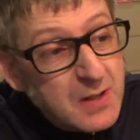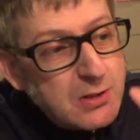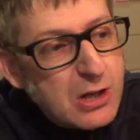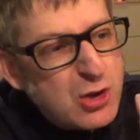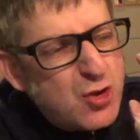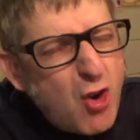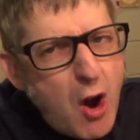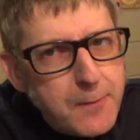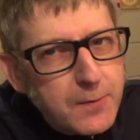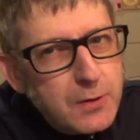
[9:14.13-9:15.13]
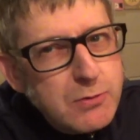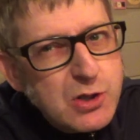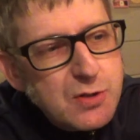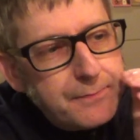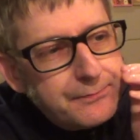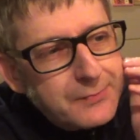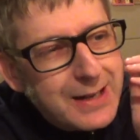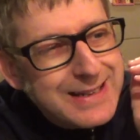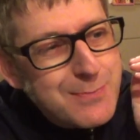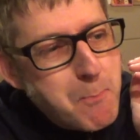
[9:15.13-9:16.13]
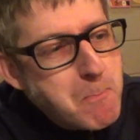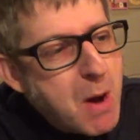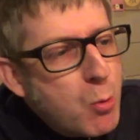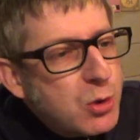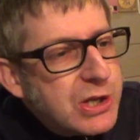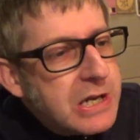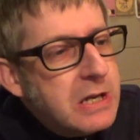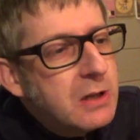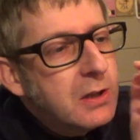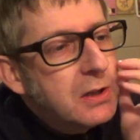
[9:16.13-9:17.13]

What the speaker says: so it's dried fruits, it's malty,